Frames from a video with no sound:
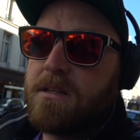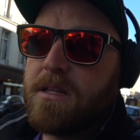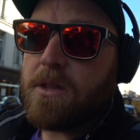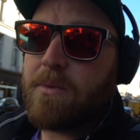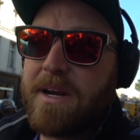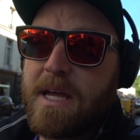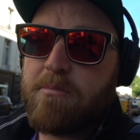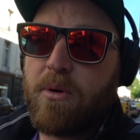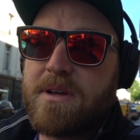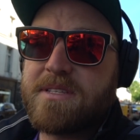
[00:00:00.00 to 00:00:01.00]
the other way to
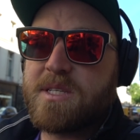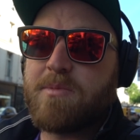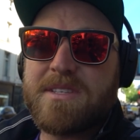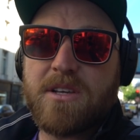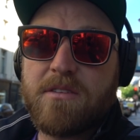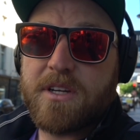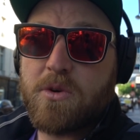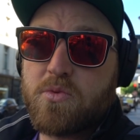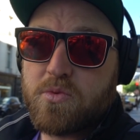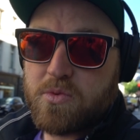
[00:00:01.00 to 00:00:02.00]
get points is by
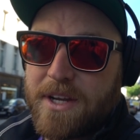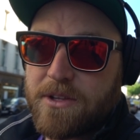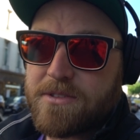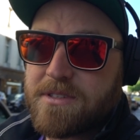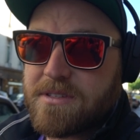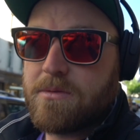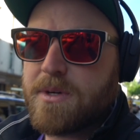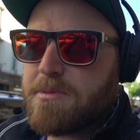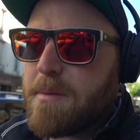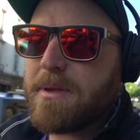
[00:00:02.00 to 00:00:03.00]
solving riddles,
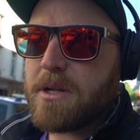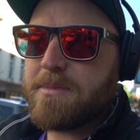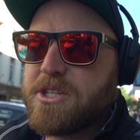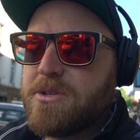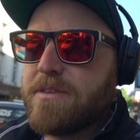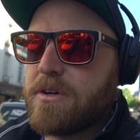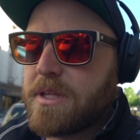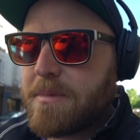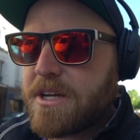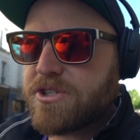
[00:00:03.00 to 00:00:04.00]
which might be a little bit too
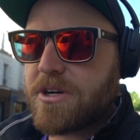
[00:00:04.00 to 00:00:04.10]
difficult, I'm not